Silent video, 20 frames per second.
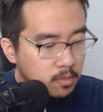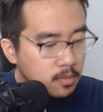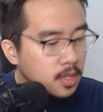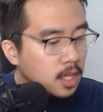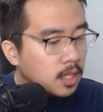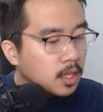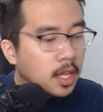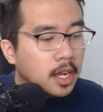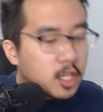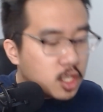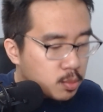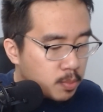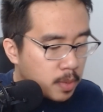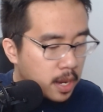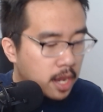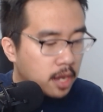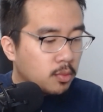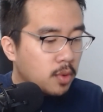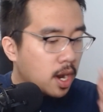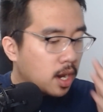Linux
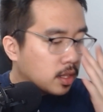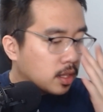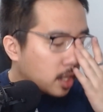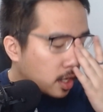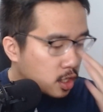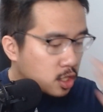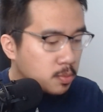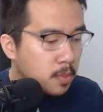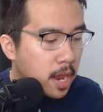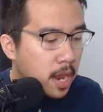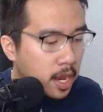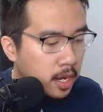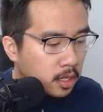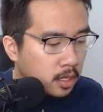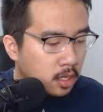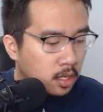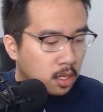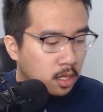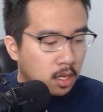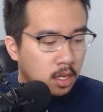Mint, right? Linux Mint,
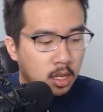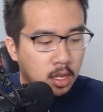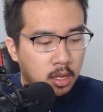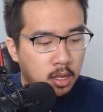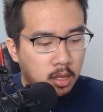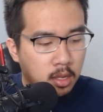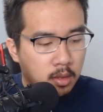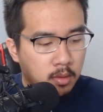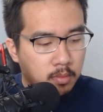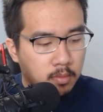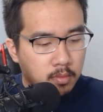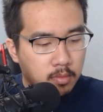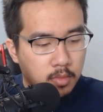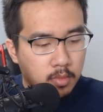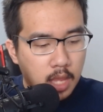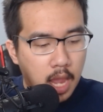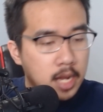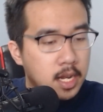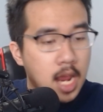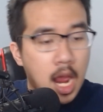
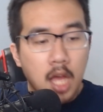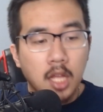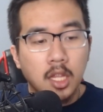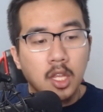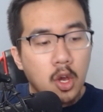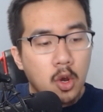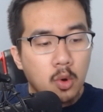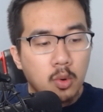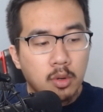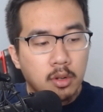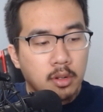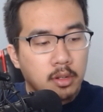I download,